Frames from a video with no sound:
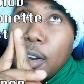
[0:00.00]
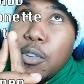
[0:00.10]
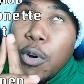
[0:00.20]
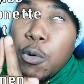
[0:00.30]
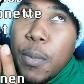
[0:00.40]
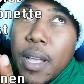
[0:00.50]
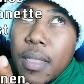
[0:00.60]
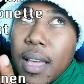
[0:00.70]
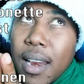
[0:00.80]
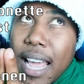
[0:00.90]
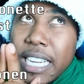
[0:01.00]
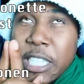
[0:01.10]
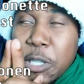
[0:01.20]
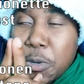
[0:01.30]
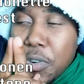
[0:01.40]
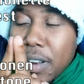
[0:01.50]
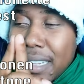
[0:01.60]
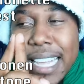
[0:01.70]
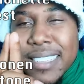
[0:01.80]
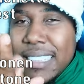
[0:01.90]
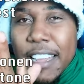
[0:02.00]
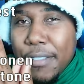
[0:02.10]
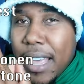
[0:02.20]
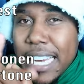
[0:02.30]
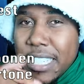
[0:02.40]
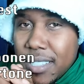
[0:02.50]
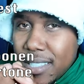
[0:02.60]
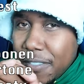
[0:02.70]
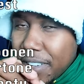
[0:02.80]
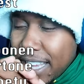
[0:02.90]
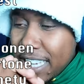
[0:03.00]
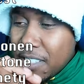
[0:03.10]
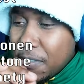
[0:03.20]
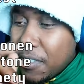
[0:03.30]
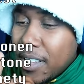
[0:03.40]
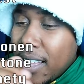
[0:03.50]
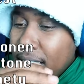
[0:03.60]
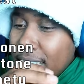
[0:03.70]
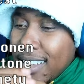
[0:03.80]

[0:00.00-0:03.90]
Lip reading: grown men that like children. There's never any justification for that.